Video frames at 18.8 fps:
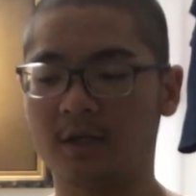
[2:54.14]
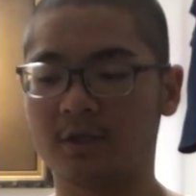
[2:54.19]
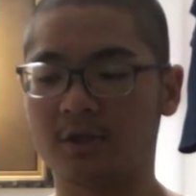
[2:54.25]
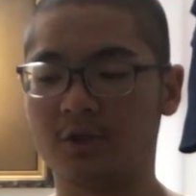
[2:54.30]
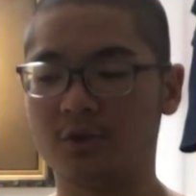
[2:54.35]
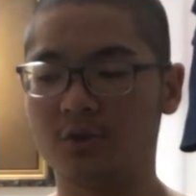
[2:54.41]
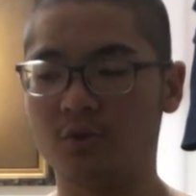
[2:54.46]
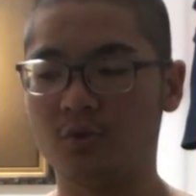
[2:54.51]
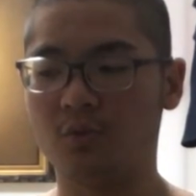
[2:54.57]

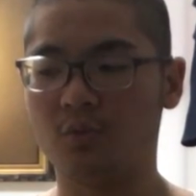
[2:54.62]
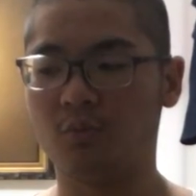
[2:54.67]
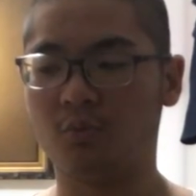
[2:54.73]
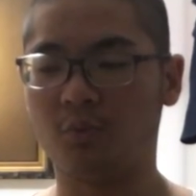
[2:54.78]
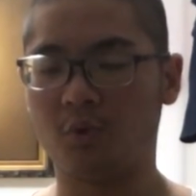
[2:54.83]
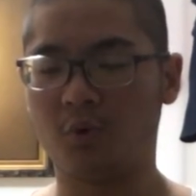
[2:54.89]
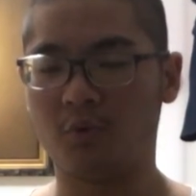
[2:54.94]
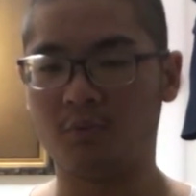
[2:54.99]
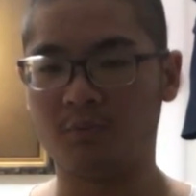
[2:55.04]
you
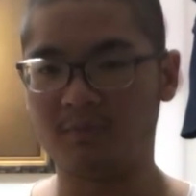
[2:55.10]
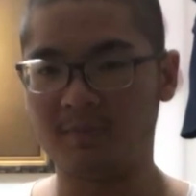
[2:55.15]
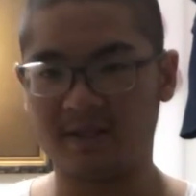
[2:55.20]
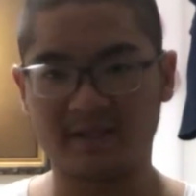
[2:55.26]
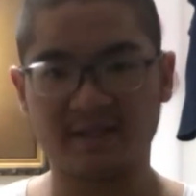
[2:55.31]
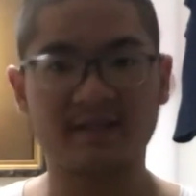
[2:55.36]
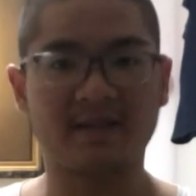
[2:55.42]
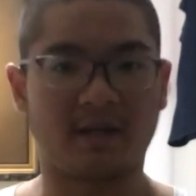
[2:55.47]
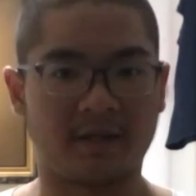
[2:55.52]
will be
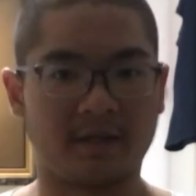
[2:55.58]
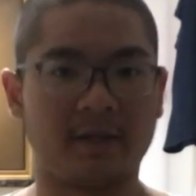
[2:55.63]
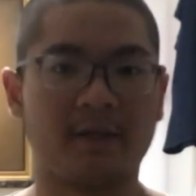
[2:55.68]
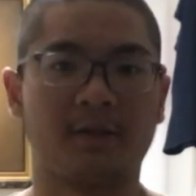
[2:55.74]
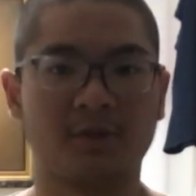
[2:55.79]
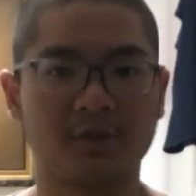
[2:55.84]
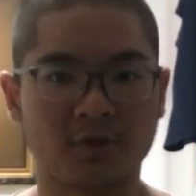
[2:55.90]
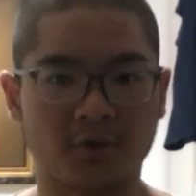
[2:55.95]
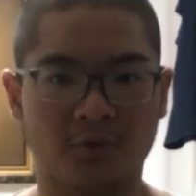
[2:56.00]
studying
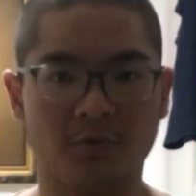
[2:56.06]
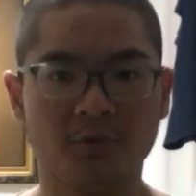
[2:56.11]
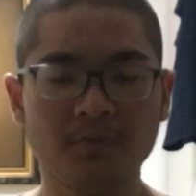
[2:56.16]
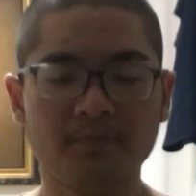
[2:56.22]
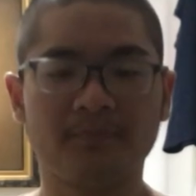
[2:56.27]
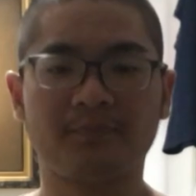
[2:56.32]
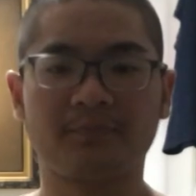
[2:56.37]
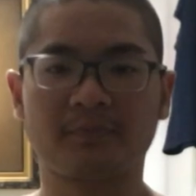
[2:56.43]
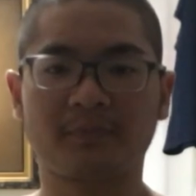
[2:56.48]
two,
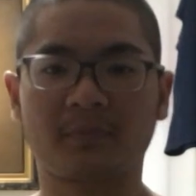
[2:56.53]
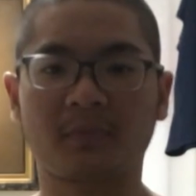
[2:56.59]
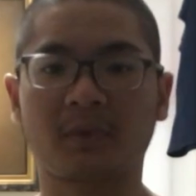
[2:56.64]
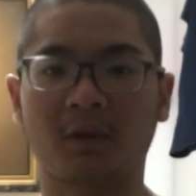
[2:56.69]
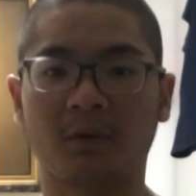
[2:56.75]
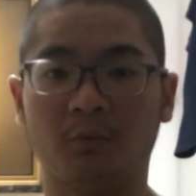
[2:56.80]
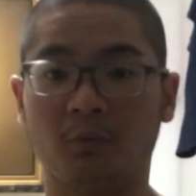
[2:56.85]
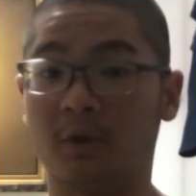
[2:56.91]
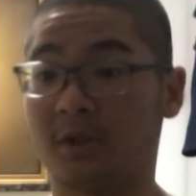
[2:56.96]

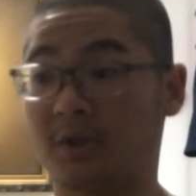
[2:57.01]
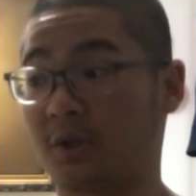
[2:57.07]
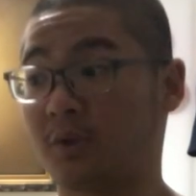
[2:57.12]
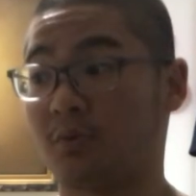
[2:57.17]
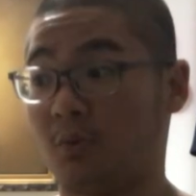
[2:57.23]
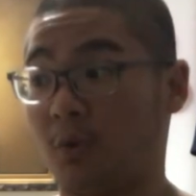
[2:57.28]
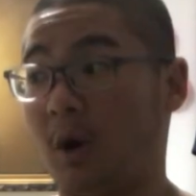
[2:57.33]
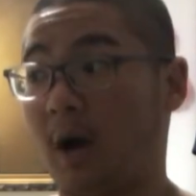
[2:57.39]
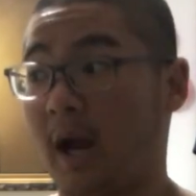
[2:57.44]

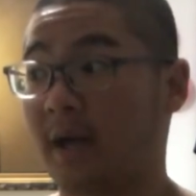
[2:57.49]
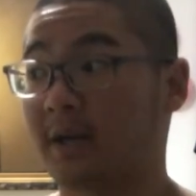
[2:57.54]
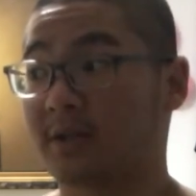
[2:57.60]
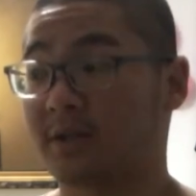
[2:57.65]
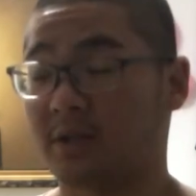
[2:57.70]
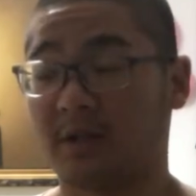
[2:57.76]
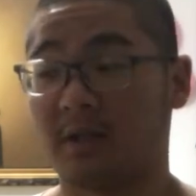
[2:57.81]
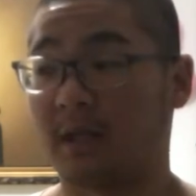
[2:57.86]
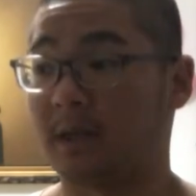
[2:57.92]
which will
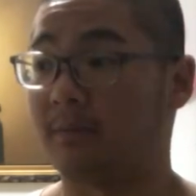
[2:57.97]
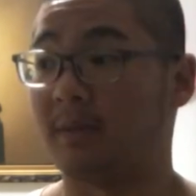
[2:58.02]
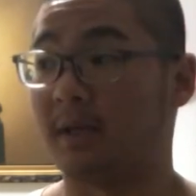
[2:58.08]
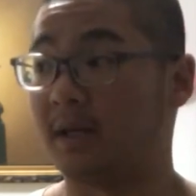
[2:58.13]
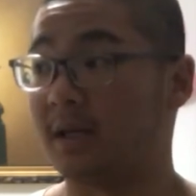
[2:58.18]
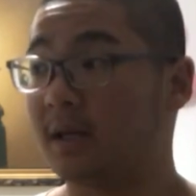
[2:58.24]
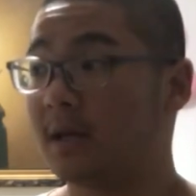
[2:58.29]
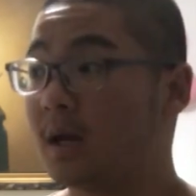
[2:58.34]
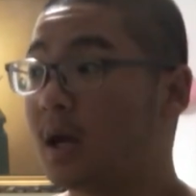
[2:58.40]
actually
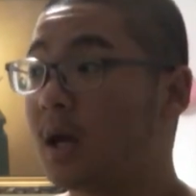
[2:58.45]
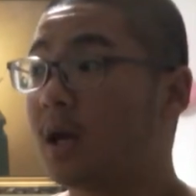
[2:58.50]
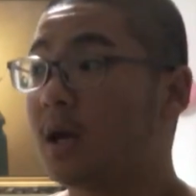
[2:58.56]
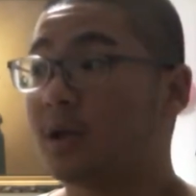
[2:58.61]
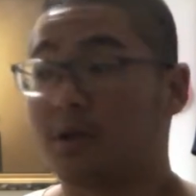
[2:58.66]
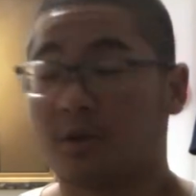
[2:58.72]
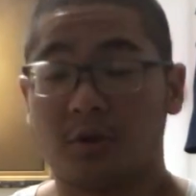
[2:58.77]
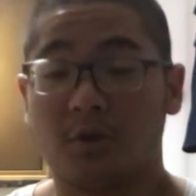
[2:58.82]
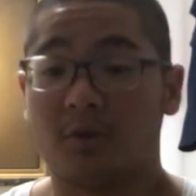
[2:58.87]
be
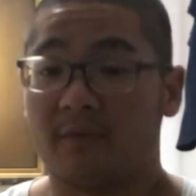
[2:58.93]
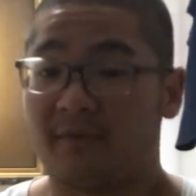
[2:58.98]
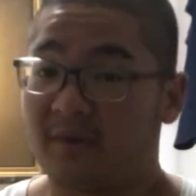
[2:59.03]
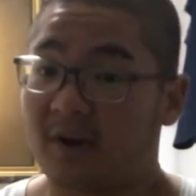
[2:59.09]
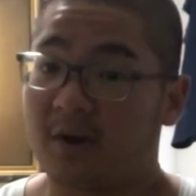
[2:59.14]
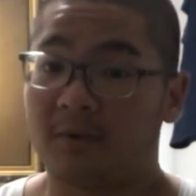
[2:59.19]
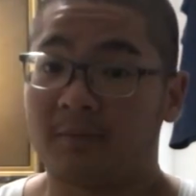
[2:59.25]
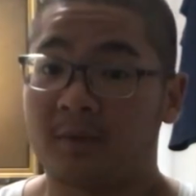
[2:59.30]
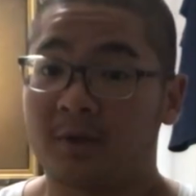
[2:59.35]

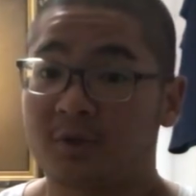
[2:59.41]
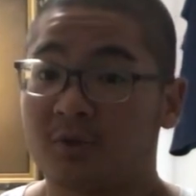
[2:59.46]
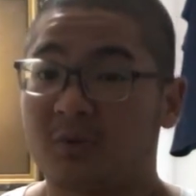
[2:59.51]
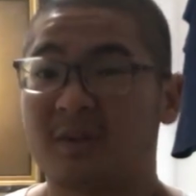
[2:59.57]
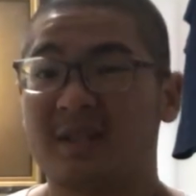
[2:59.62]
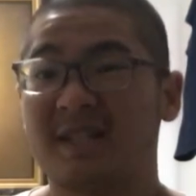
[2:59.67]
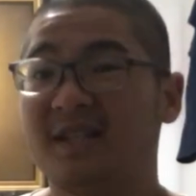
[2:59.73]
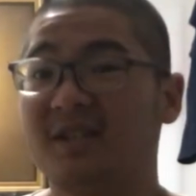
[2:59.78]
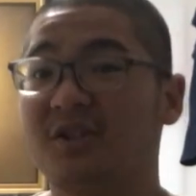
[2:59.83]
very much your
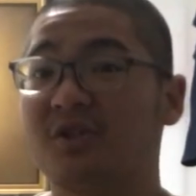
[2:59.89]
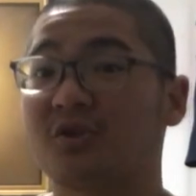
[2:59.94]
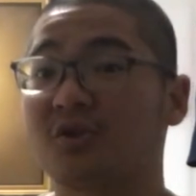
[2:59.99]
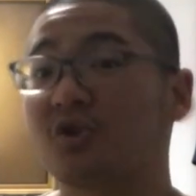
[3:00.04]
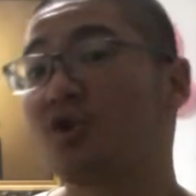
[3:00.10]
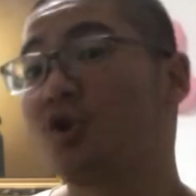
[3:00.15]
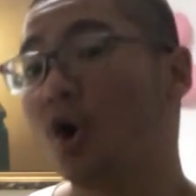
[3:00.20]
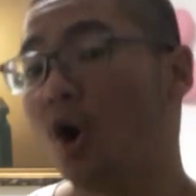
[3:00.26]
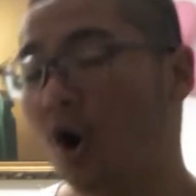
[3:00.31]

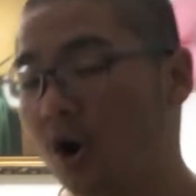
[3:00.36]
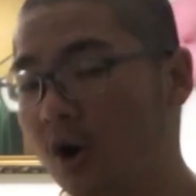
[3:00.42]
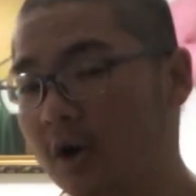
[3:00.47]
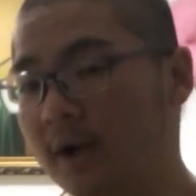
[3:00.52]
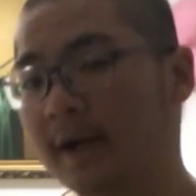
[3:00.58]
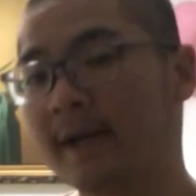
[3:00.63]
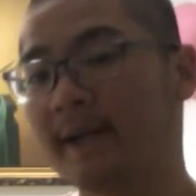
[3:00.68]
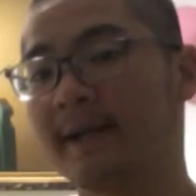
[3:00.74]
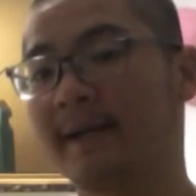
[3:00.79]
teachers
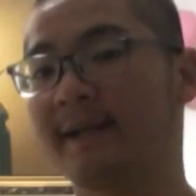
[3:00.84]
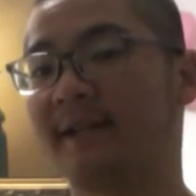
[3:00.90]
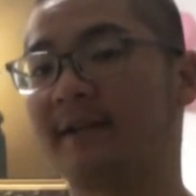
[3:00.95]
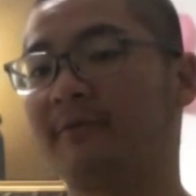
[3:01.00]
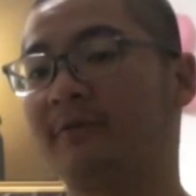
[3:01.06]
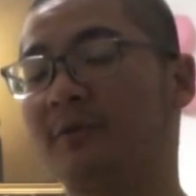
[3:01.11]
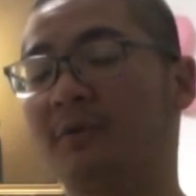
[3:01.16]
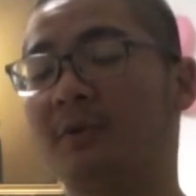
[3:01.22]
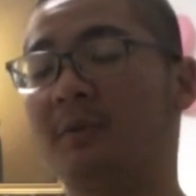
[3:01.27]
could
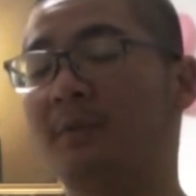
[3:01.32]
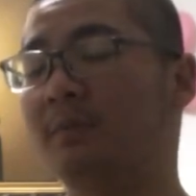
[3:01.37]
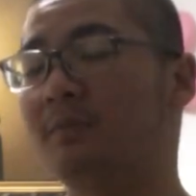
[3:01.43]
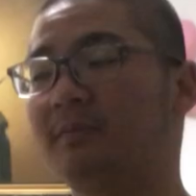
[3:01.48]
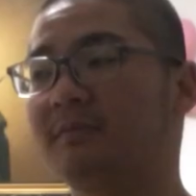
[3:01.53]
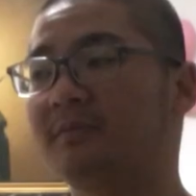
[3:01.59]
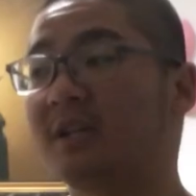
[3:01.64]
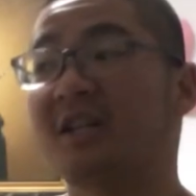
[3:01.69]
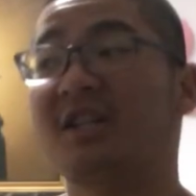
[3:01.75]
give you
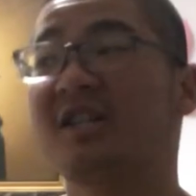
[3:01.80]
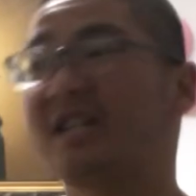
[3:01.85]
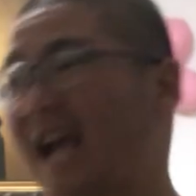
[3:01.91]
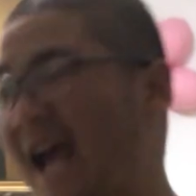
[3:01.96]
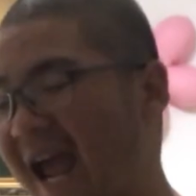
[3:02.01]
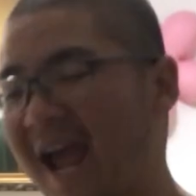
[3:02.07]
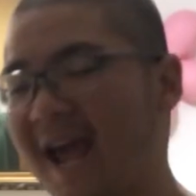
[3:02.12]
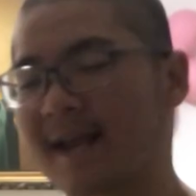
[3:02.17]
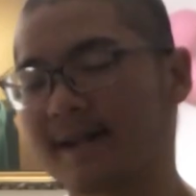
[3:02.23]
the
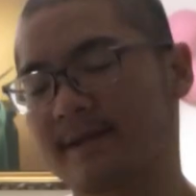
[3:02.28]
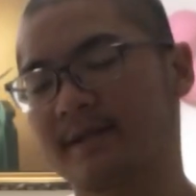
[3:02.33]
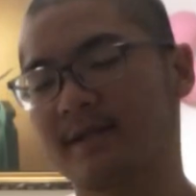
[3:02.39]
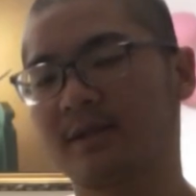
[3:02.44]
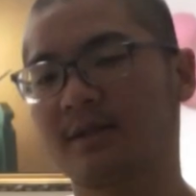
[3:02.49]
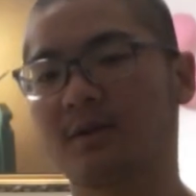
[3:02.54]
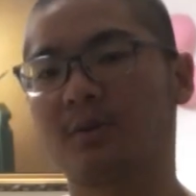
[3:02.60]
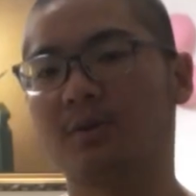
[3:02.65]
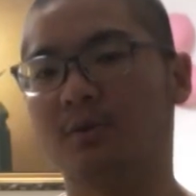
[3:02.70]

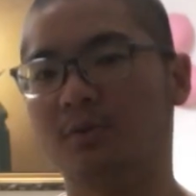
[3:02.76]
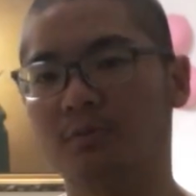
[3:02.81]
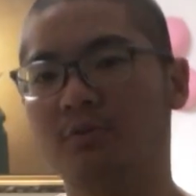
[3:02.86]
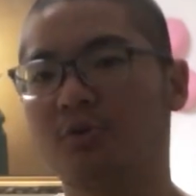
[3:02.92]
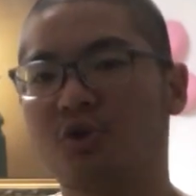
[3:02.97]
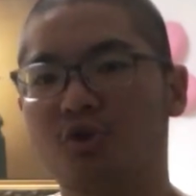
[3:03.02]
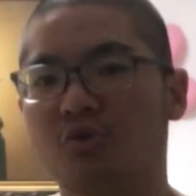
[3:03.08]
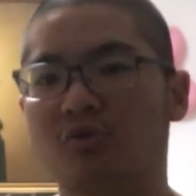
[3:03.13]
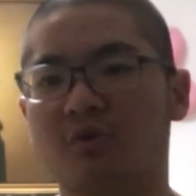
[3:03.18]
chance to
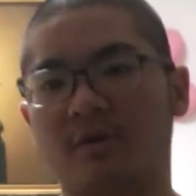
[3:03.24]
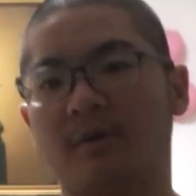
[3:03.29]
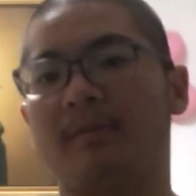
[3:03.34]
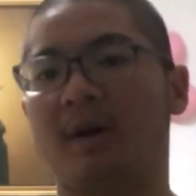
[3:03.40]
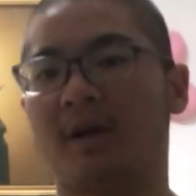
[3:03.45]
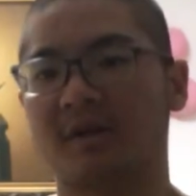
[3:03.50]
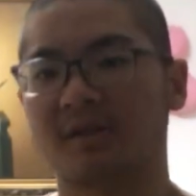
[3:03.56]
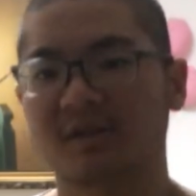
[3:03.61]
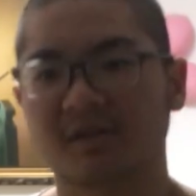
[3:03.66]
choose
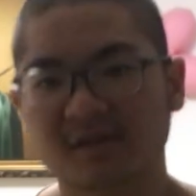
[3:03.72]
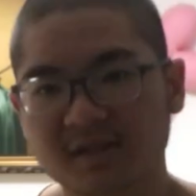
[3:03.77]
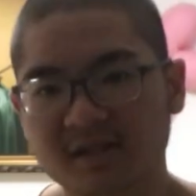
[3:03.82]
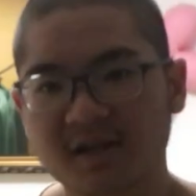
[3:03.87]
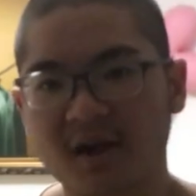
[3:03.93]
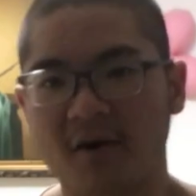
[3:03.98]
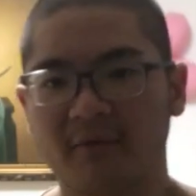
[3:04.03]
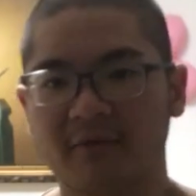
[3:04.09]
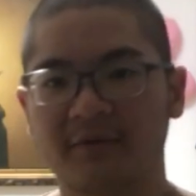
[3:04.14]
amongst
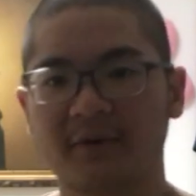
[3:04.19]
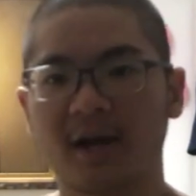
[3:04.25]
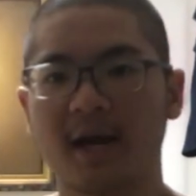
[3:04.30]
yourself.